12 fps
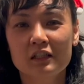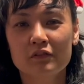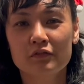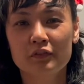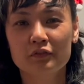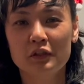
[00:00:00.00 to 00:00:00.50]

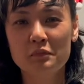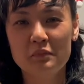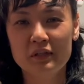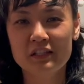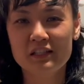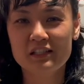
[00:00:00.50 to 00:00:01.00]
15
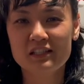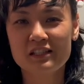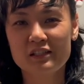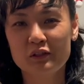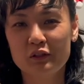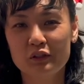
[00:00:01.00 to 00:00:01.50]
minutes
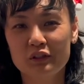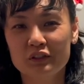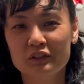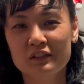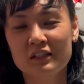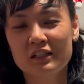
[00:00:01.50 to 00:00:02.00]

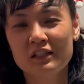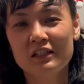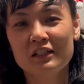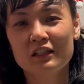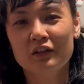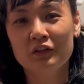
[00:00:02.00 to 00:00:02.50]
or
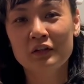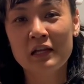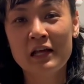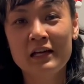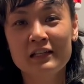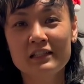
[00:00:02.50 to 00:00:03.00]

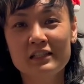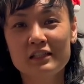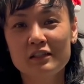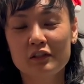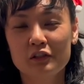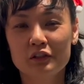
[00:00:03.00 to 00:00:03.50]
less,
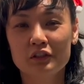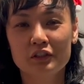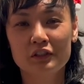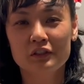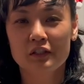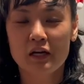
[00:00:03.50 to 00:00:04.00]
or
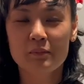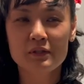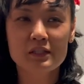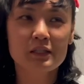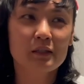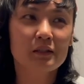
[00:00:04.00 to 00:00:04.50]
I
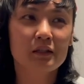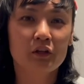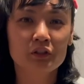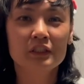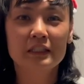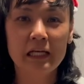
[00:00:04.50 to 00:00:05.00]
mean
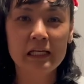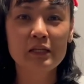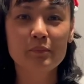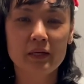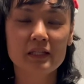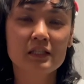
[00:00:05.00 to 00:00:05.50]
on a daily
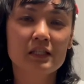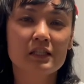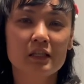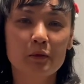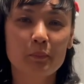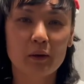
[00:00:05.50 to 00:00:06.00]
basis
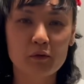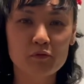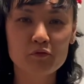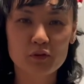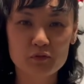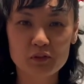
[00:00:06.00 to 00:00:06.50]
about
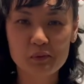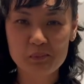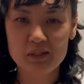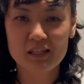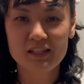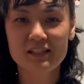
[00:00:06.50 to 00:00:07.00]
15
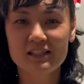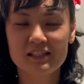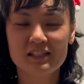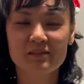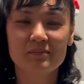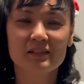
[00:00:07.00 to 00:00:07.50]

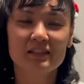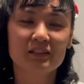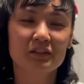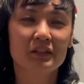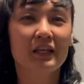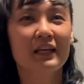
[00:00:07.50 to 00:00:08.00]
minutes, but
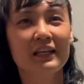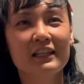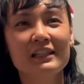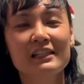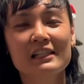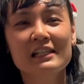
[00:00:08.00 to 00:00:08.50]
okay.